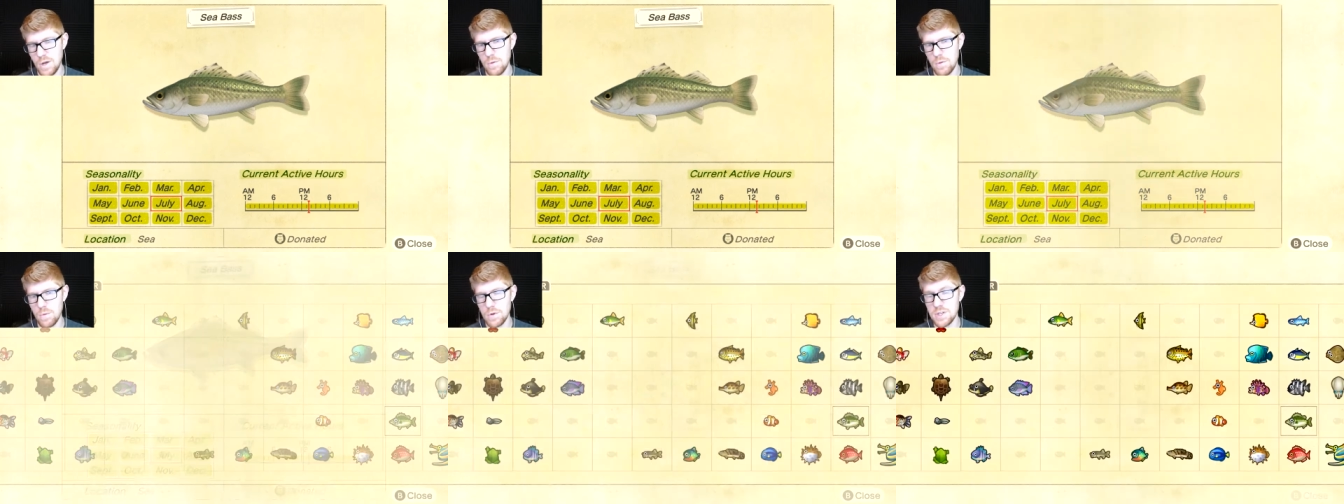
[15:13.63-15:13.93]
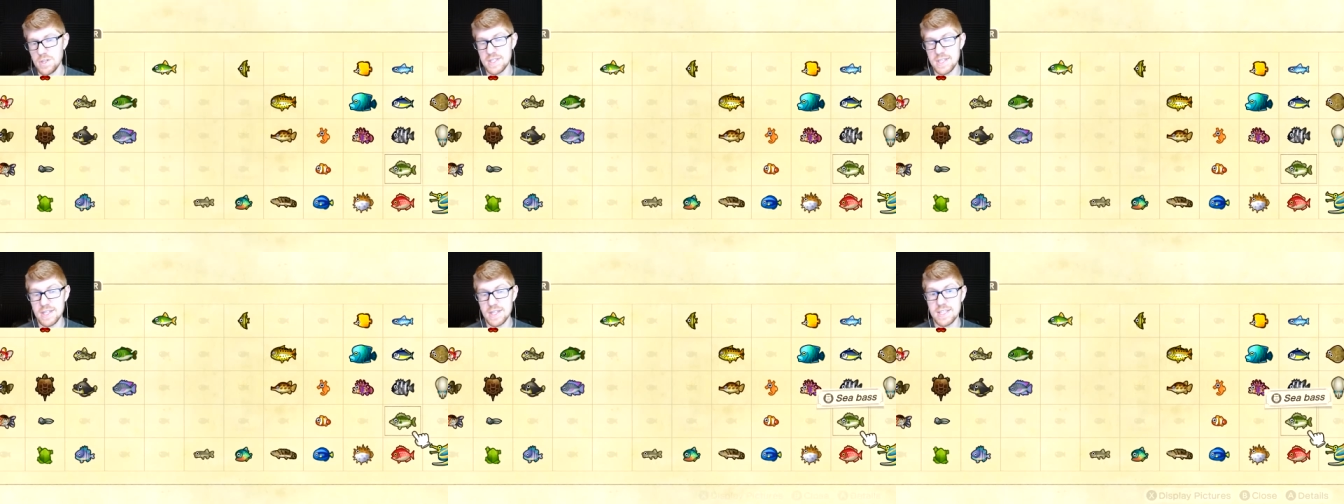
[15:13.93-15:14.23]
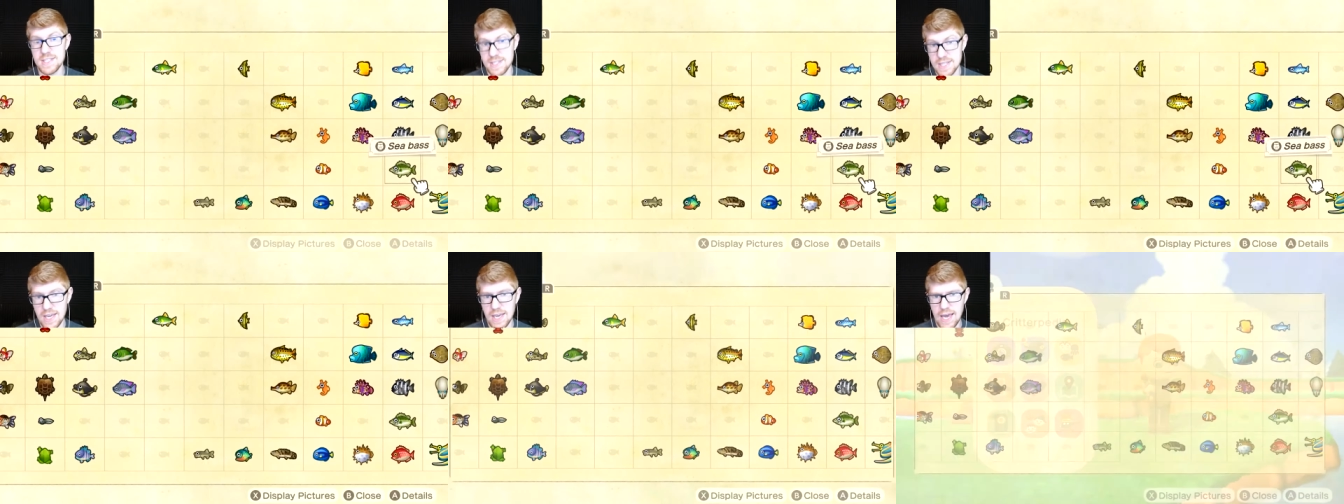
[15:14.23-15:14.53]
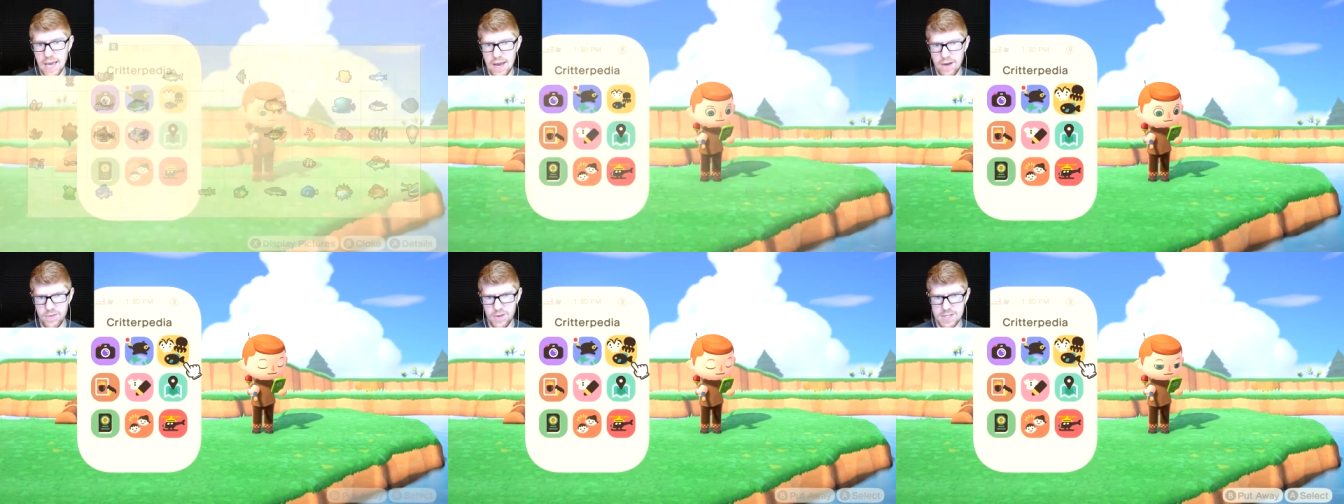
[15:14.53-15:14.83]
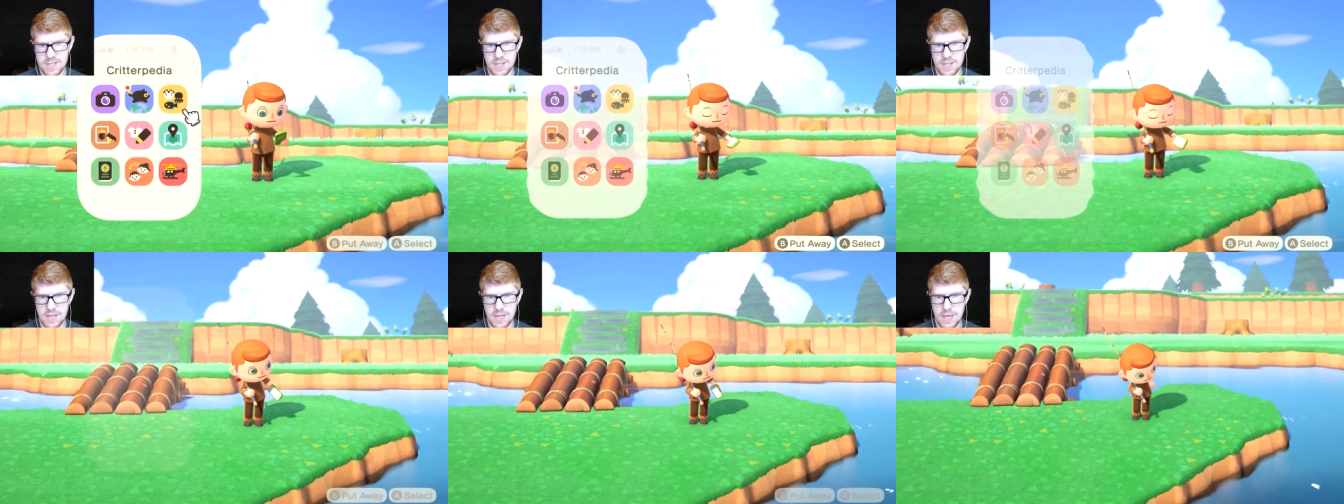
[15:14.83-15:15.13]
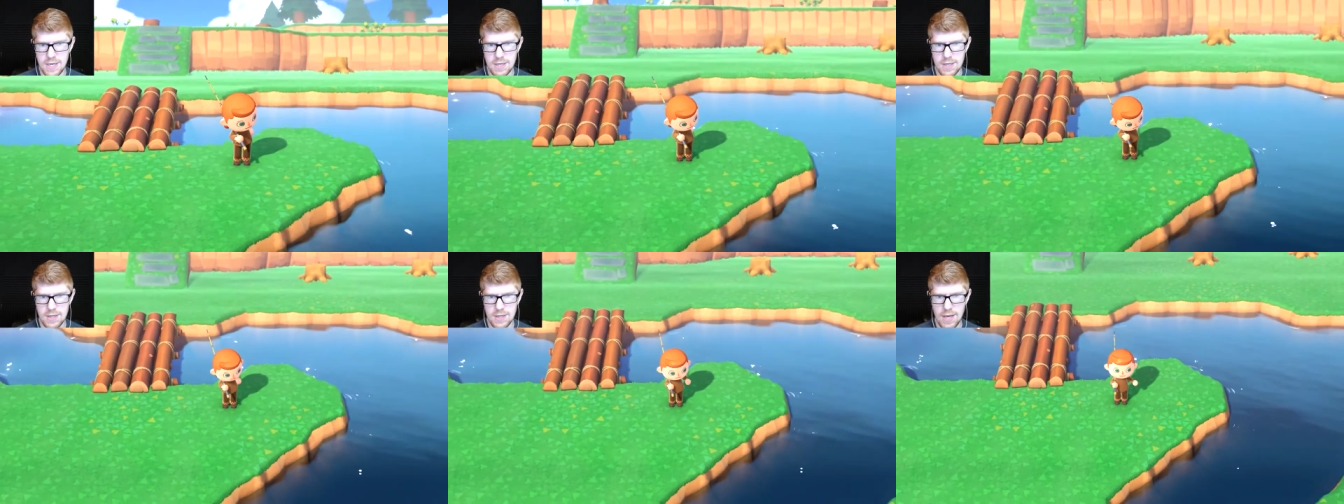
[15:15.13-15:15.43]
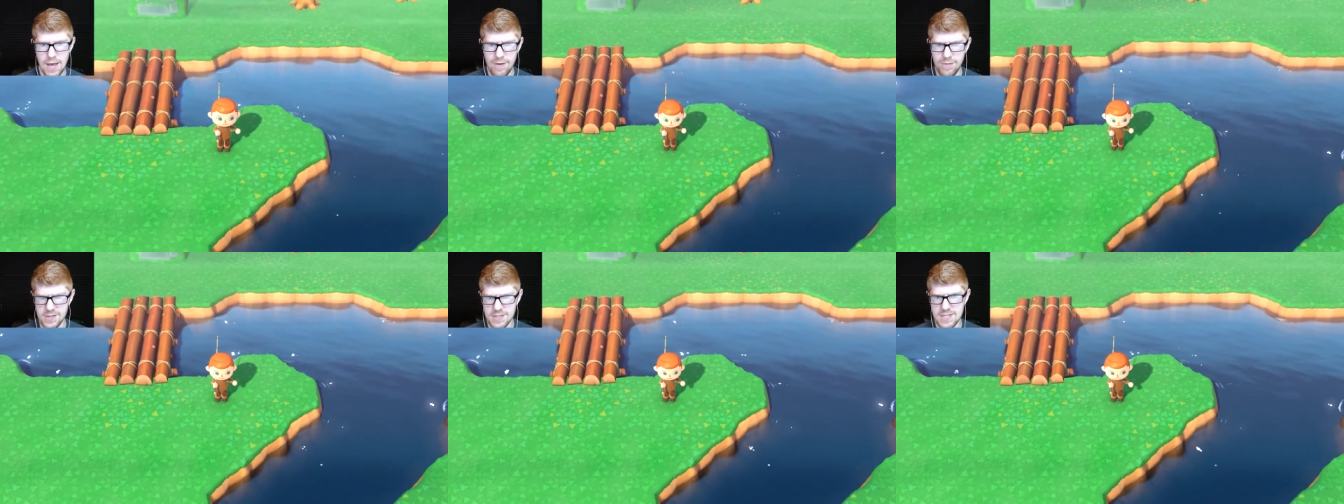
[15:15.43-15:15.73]
which is in the sea, obviously,
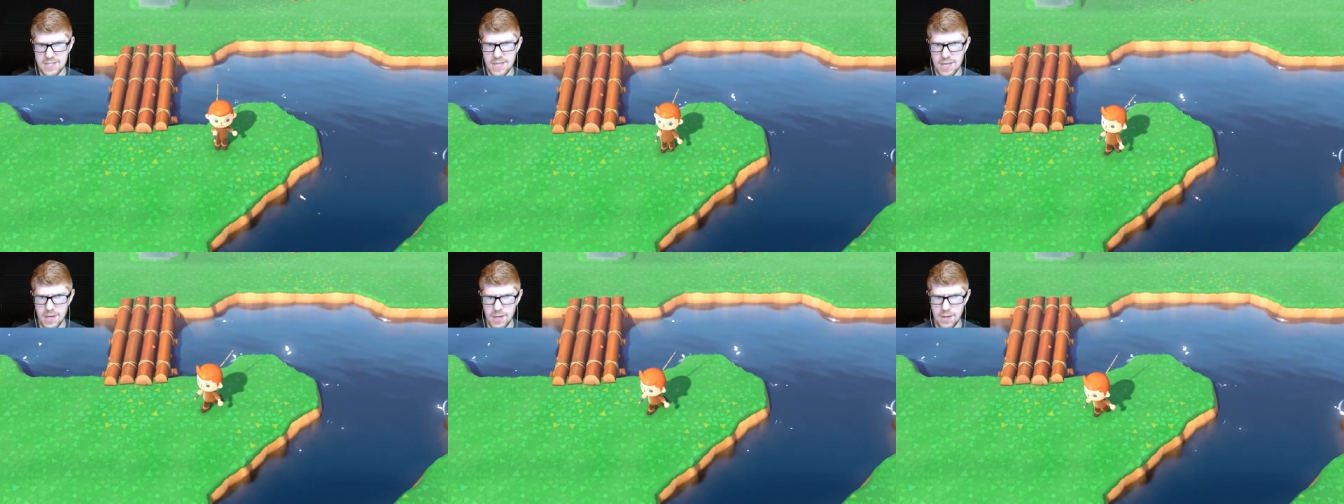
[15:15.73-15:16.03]
obvious